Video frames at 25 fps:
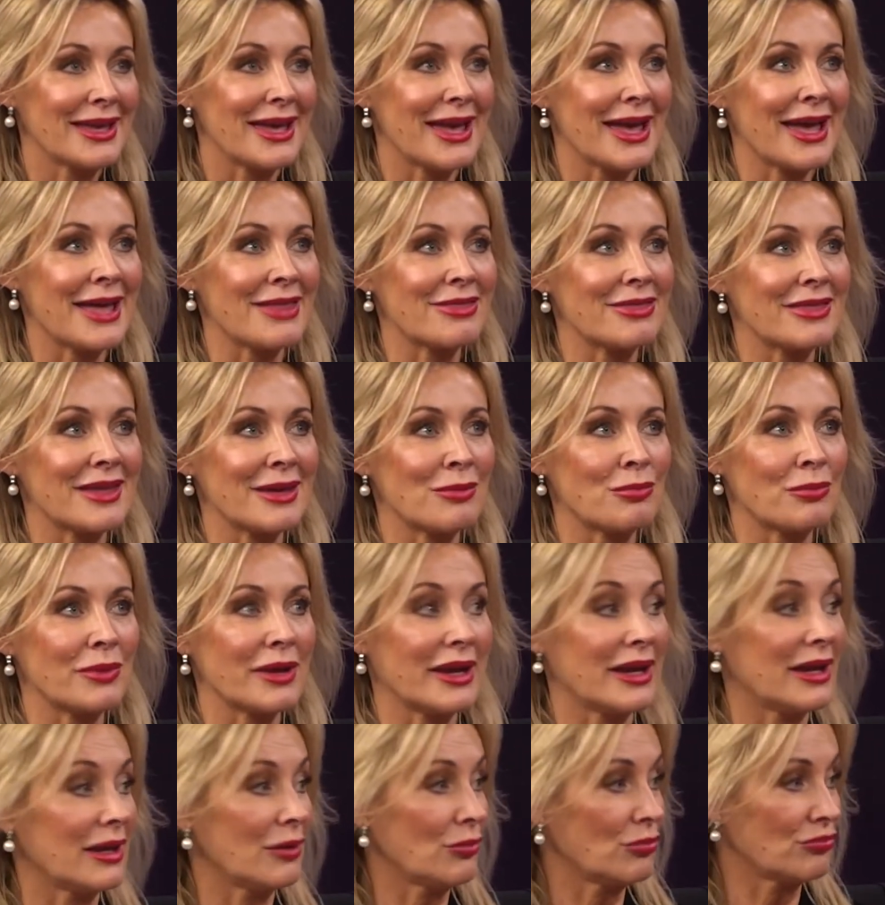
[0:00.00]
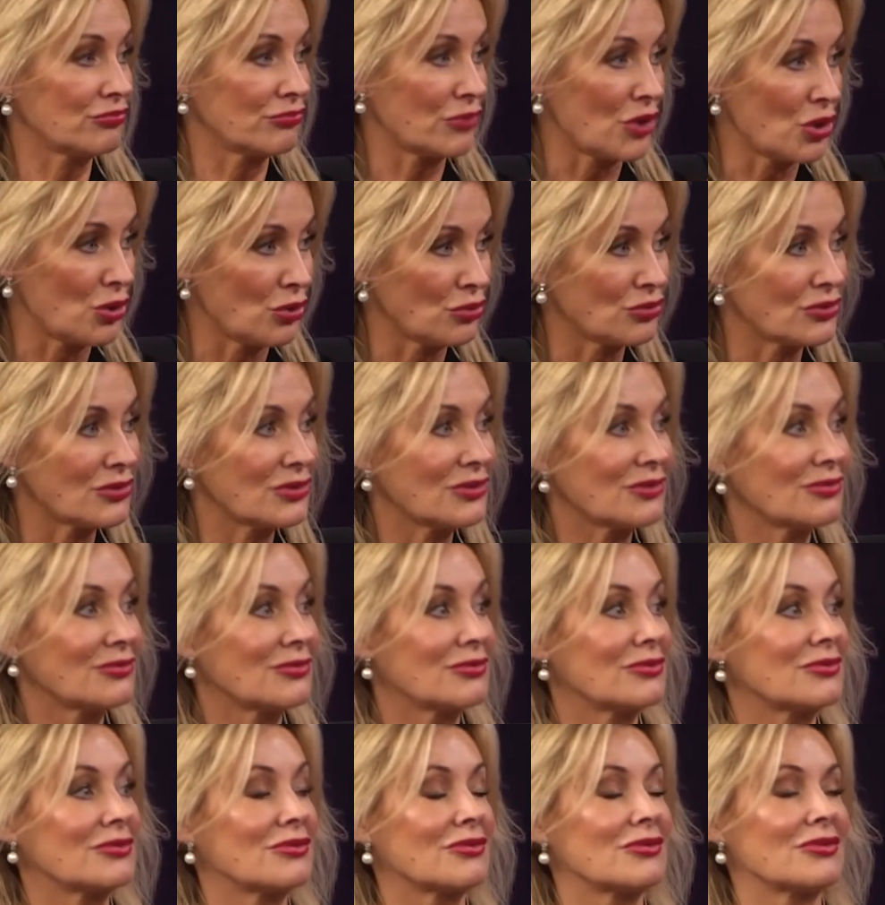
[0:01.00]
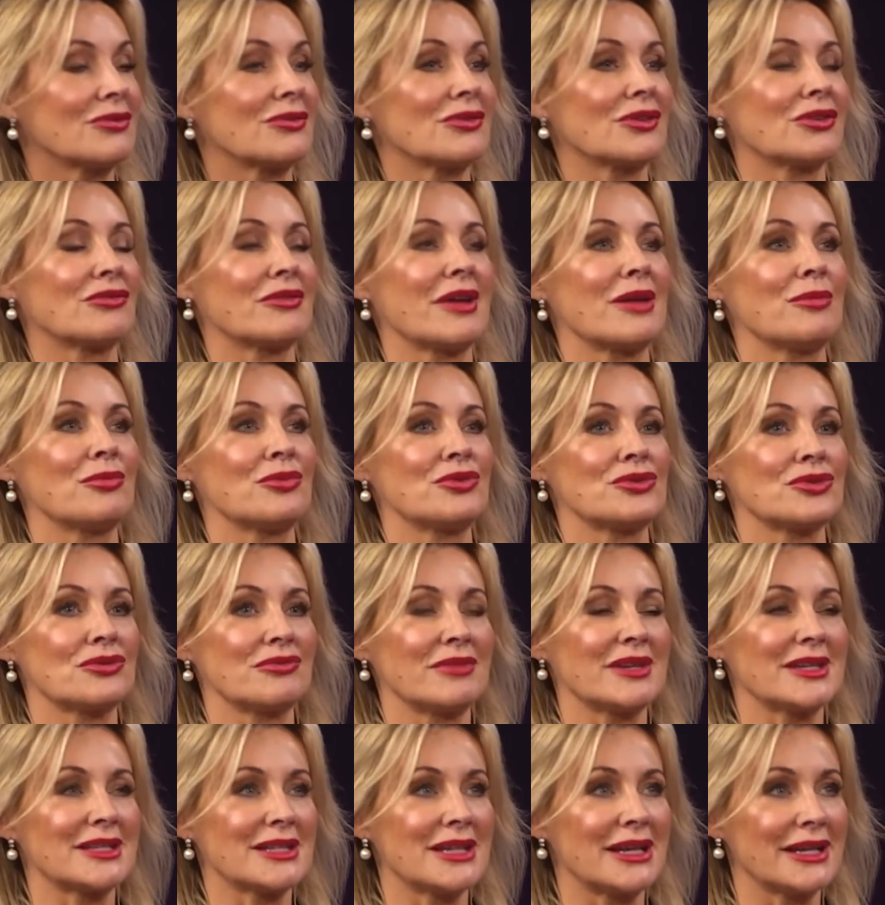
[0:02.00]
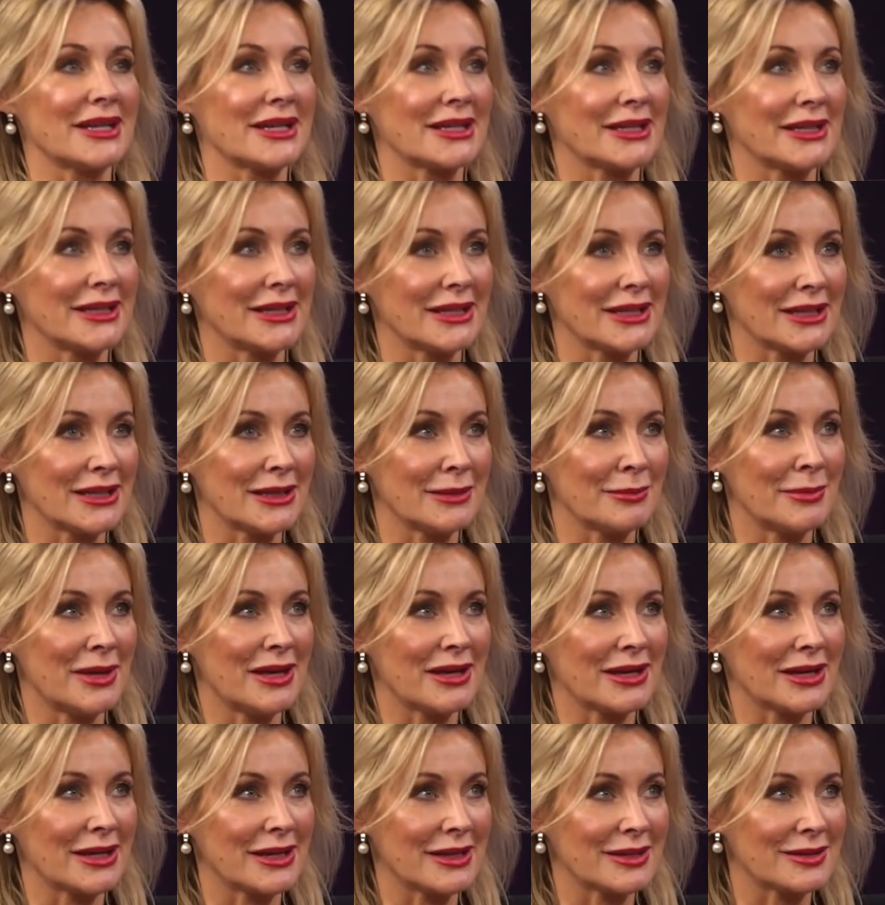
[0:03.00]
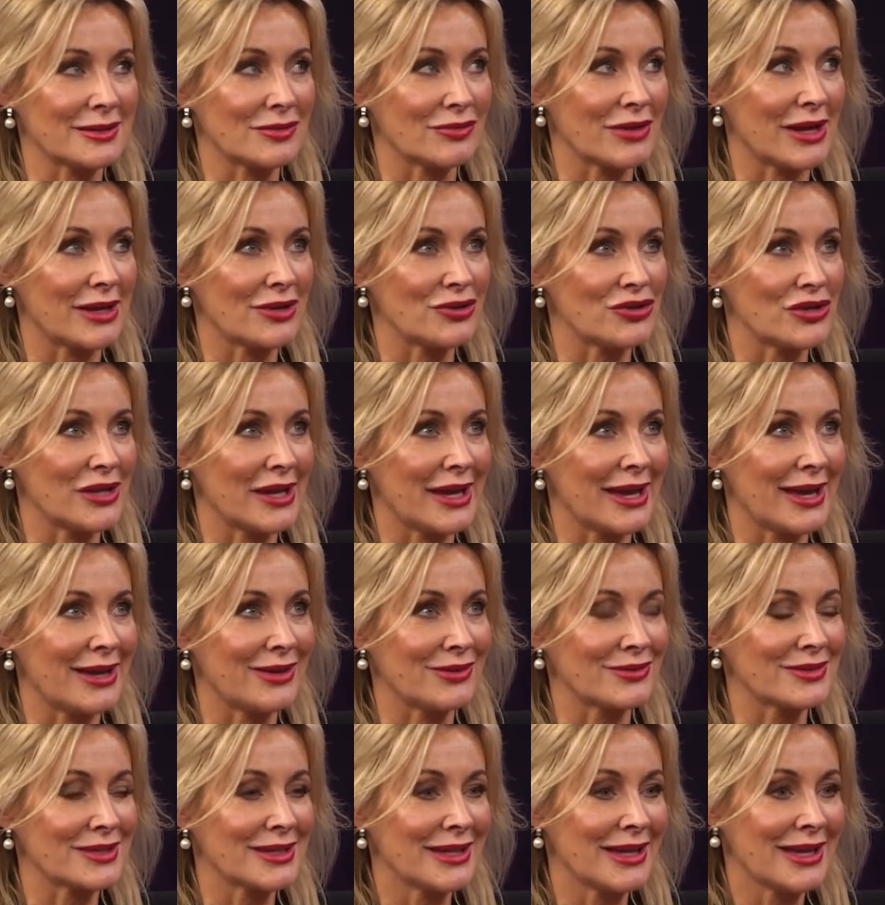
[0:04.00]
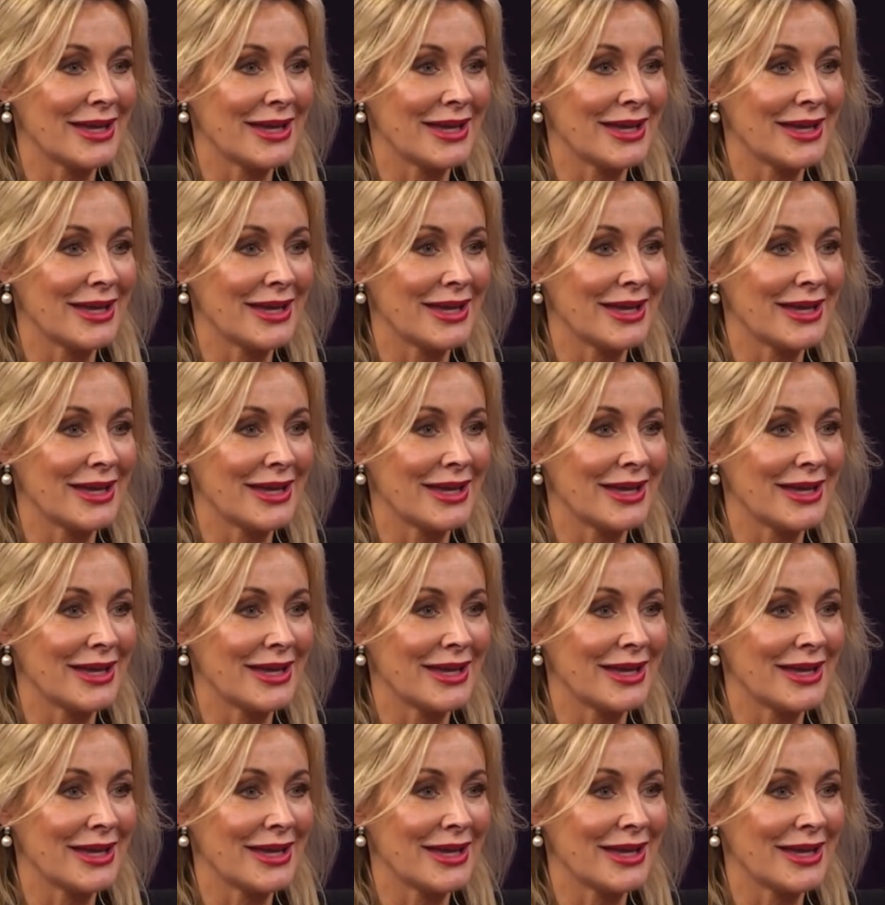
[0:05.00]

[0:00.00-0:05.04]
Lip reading: and then we rolled the grey water recycling marketing strategy out.